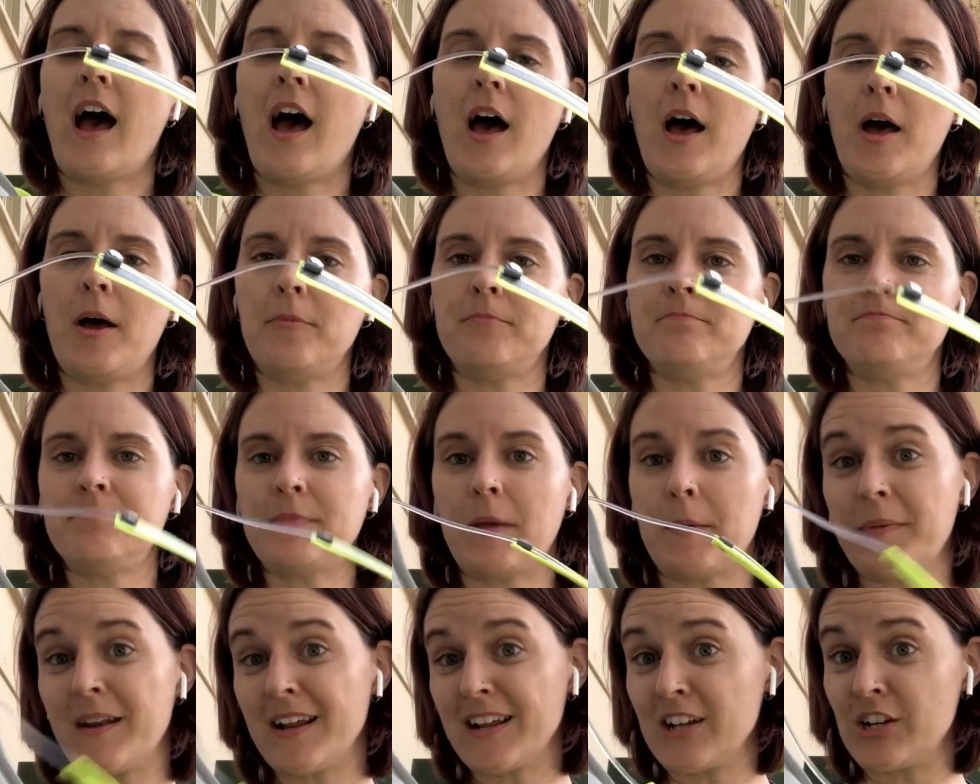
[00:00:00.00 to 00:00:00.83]

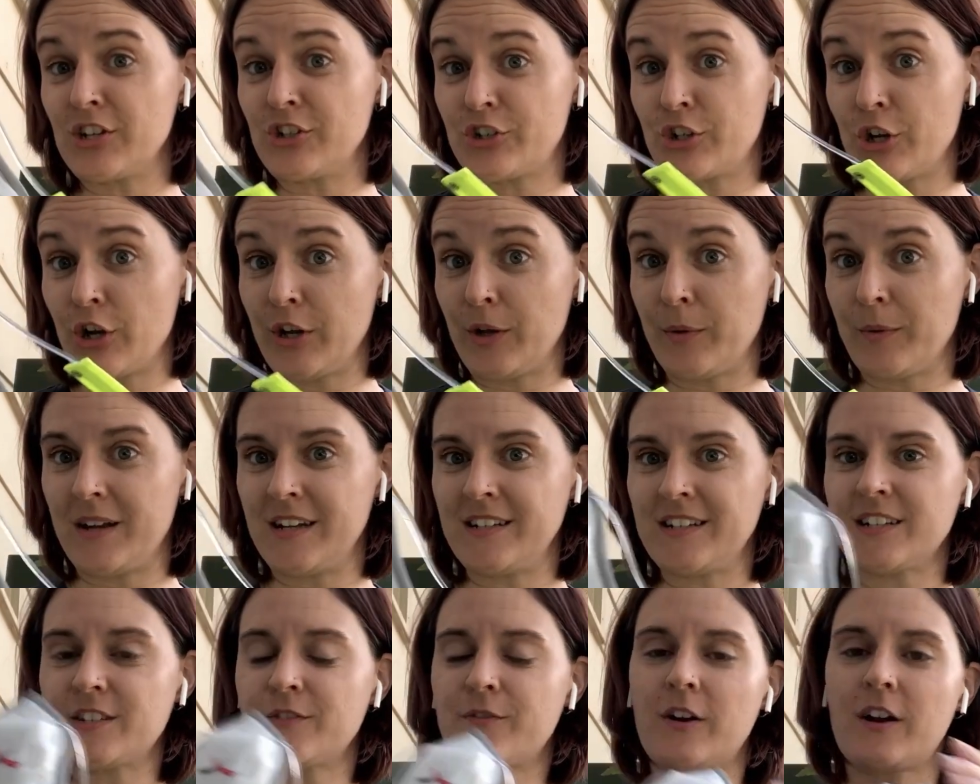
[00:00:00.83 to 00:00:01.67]
I'm not going to show you what
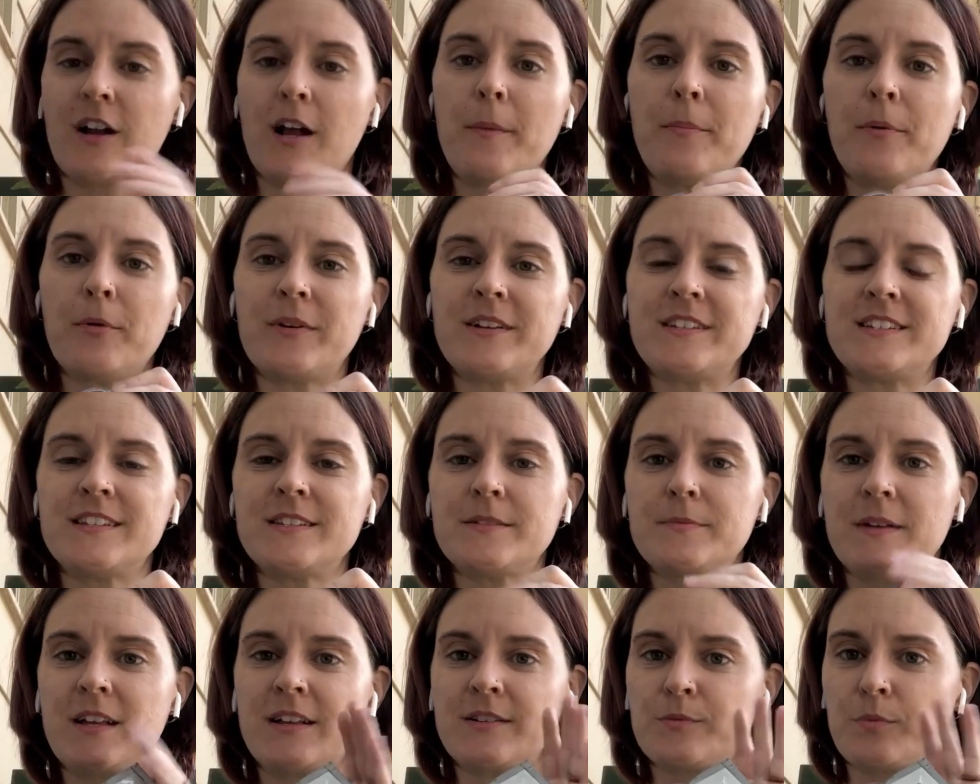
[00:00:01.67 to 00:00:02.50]
it does for a couple
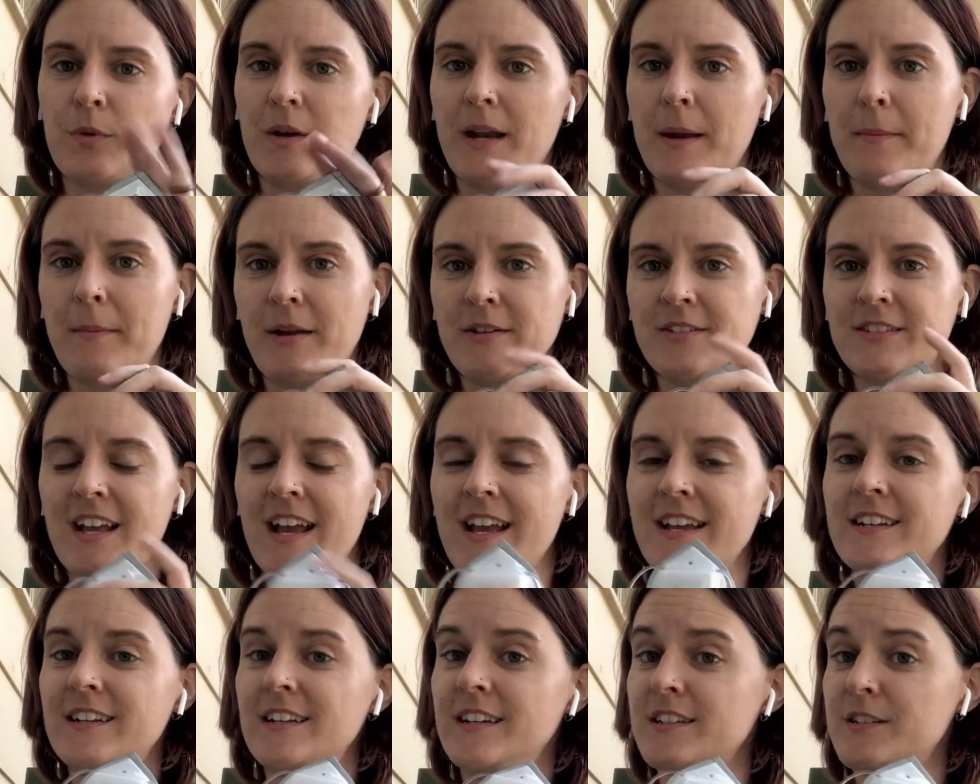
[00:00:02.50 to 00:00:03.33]
reasons, because one, I'm
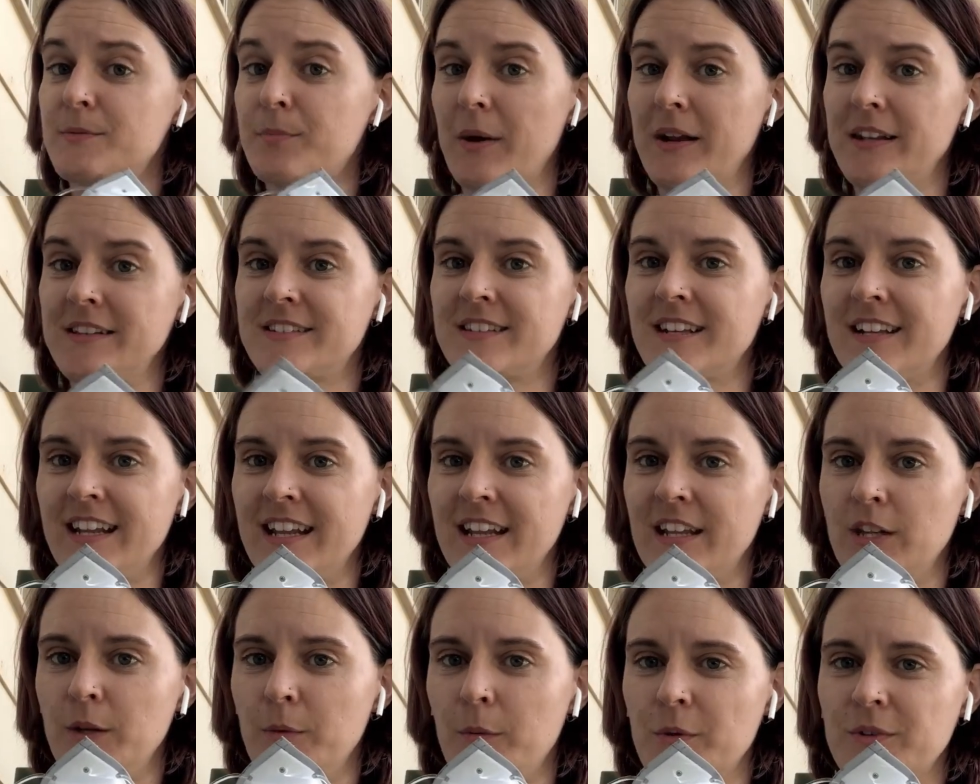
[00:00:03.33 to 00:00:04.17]
outside and it's bright and
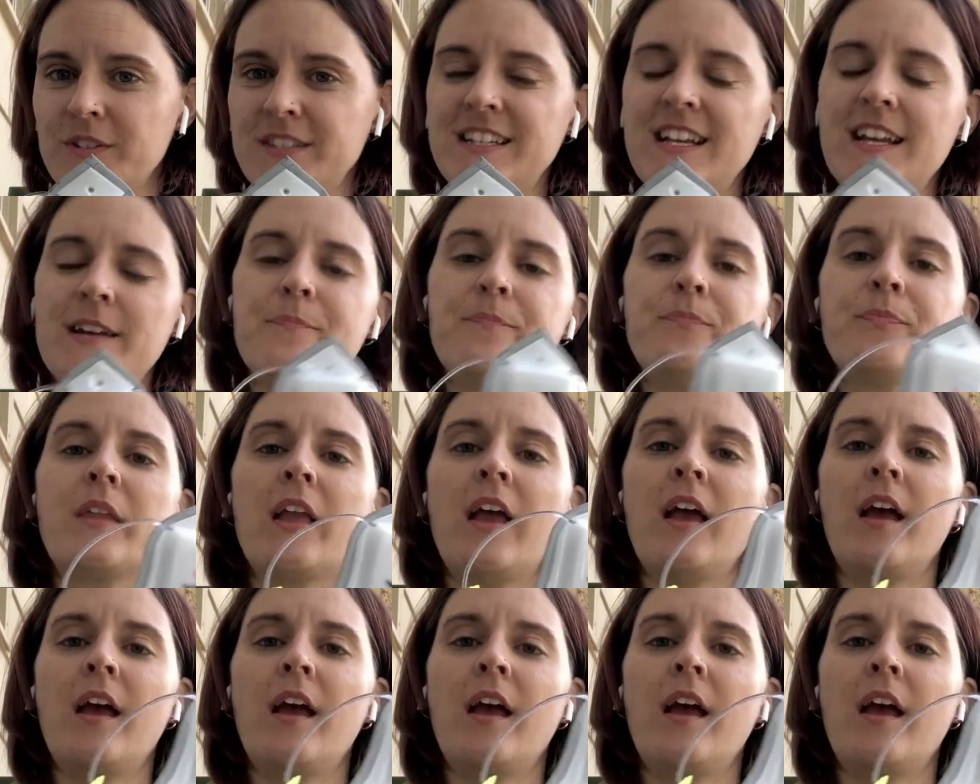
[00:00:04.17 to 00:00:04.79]
sunny and you won't see it,